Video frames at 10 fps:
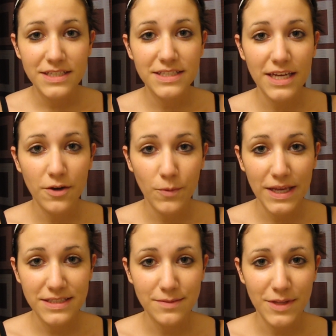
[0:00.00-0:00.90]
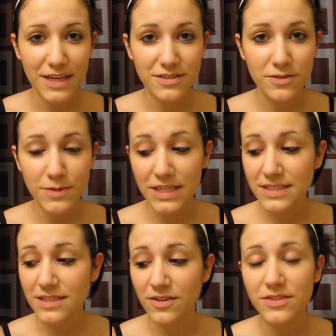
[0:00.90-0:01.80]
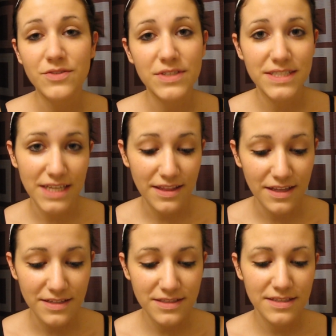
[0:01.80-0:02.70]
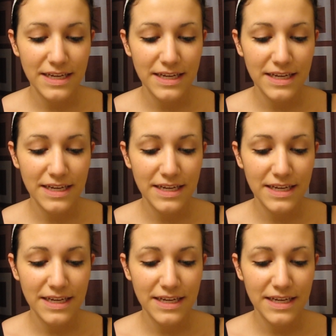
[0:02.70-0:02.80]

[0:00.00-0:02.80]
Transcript: to take away some of that shimmeriness and also to set this.